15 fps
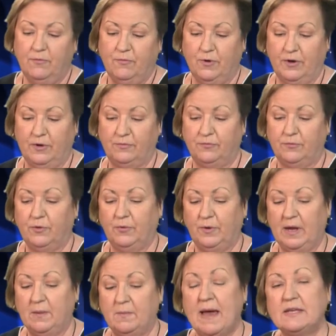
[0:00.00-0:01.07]
for a
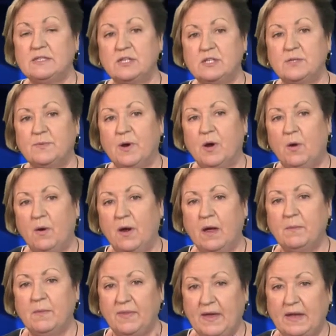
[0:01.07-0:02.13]
two-year master's
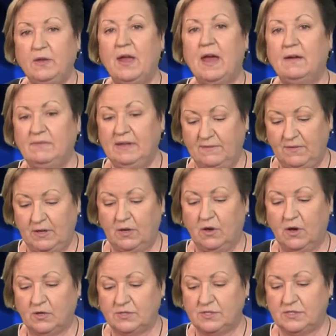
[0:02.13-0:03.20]
program, and then you have living
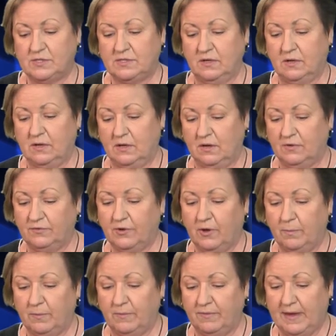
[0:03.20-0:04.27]
costs uh, on
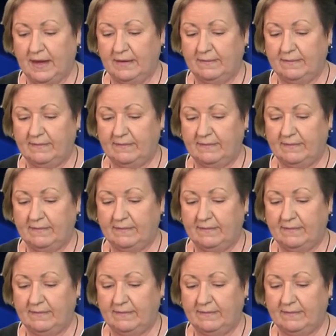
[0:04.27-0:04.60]
top of that.